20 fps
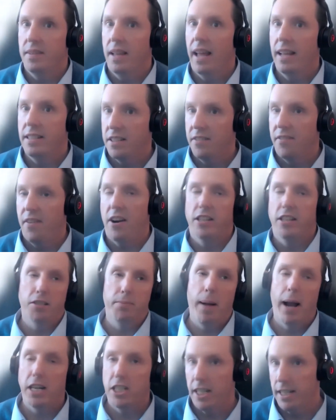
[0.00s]
It's a very
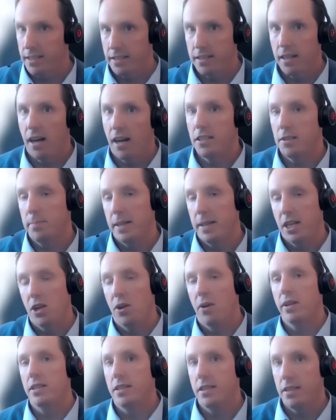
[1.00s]
specialist science, but you
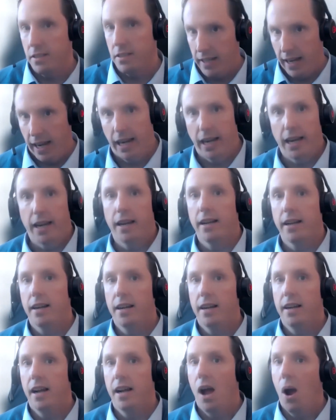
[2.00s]
can see
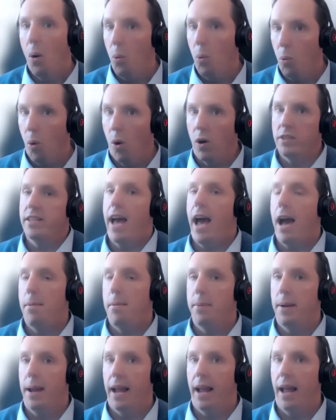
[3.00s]
what's
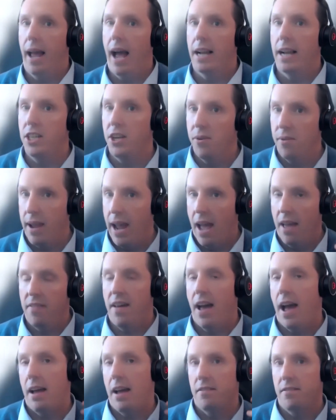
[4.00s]
happening and you get
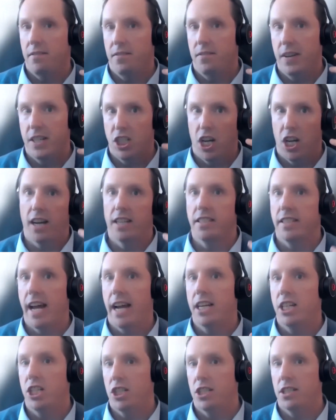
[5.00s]
that
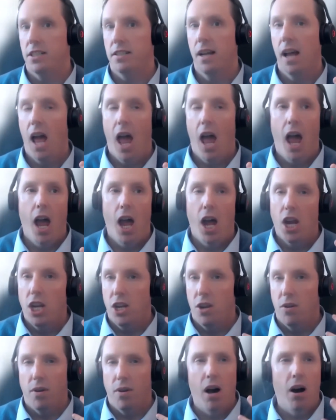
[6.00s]
visualization.
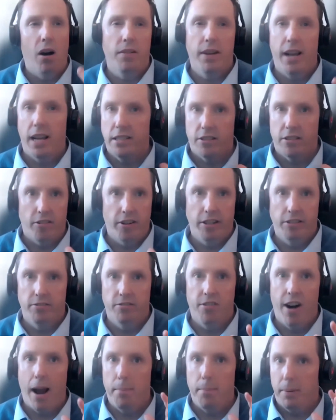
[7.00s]
You can't necessarily
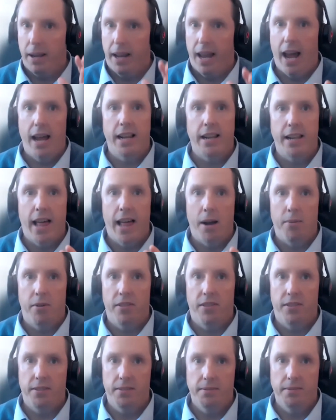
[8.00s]
replicate that
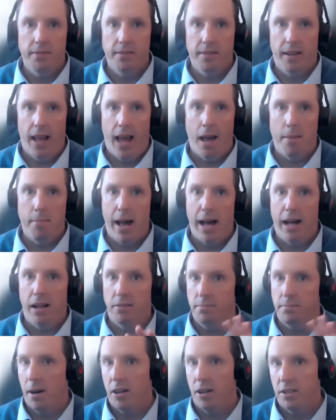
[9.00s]
with
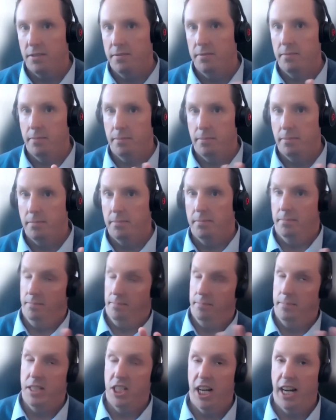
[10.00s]
ML,
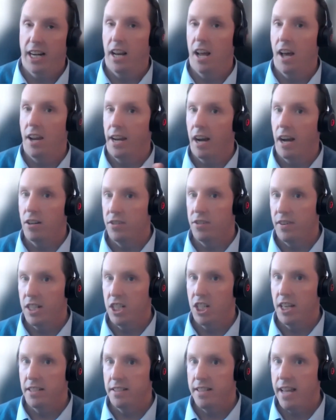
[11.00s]
machine learning,
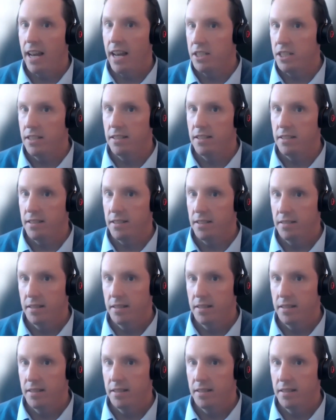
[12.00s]
artificial intelligence